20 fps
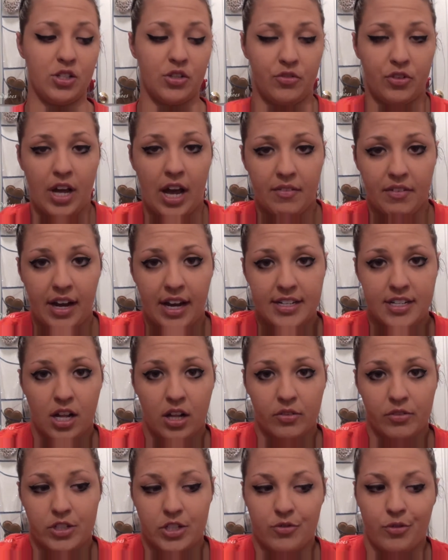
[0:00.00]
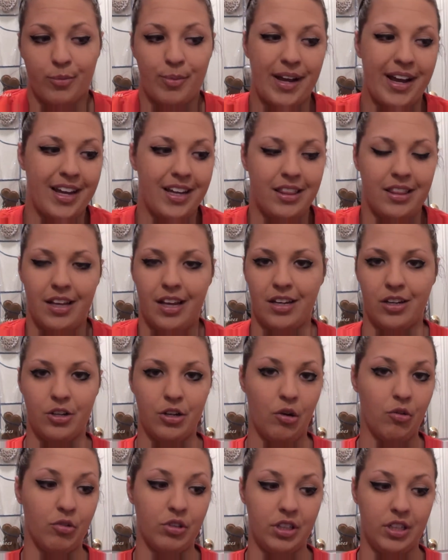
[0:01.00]
So if you have a high tolerance for pain and you
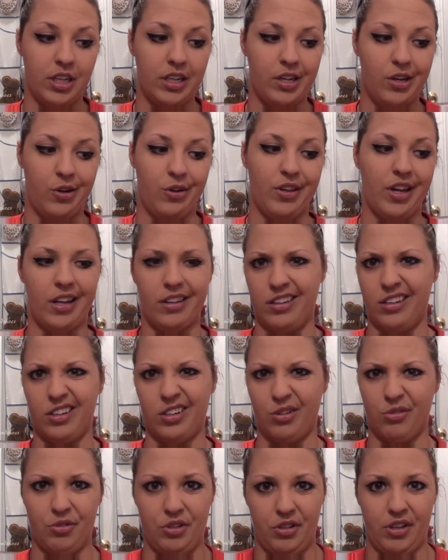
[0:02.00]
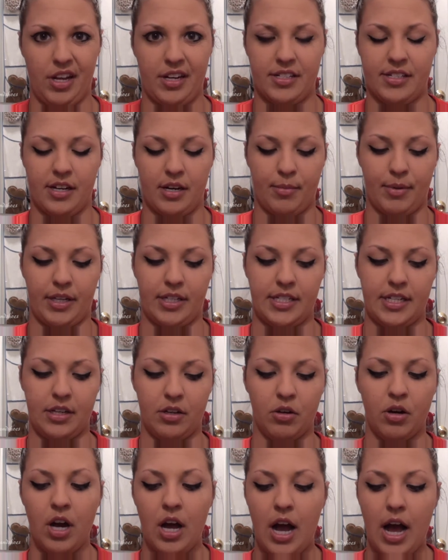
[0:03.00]
don't really need to do that, then don't do that. It's not a big
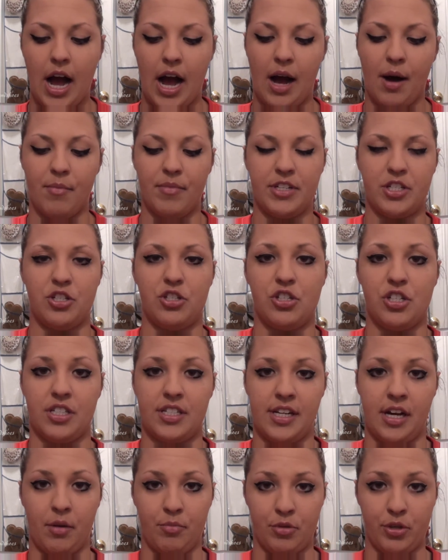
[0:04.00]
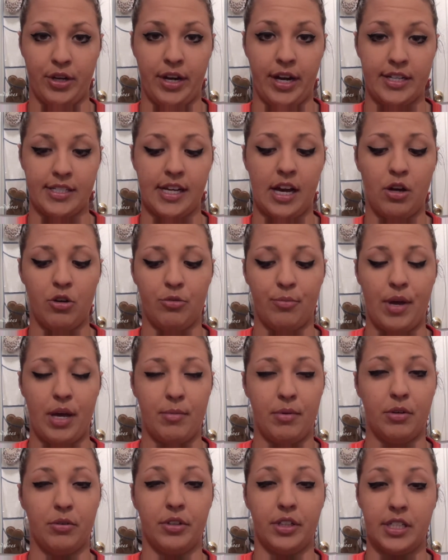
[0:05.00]
deal. This is just to help you guys out who
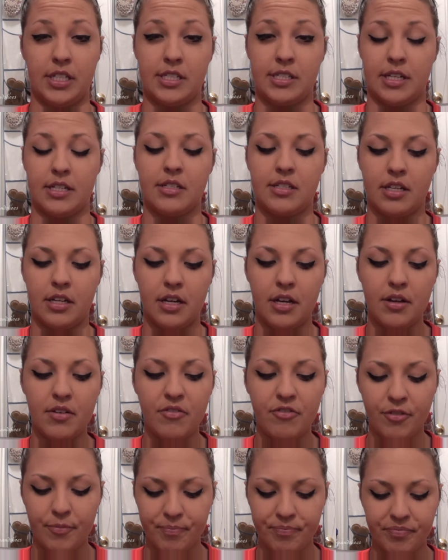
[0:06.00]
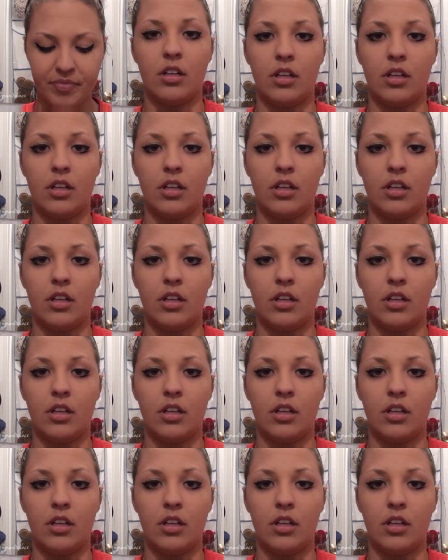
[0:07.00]
may be really sensitive.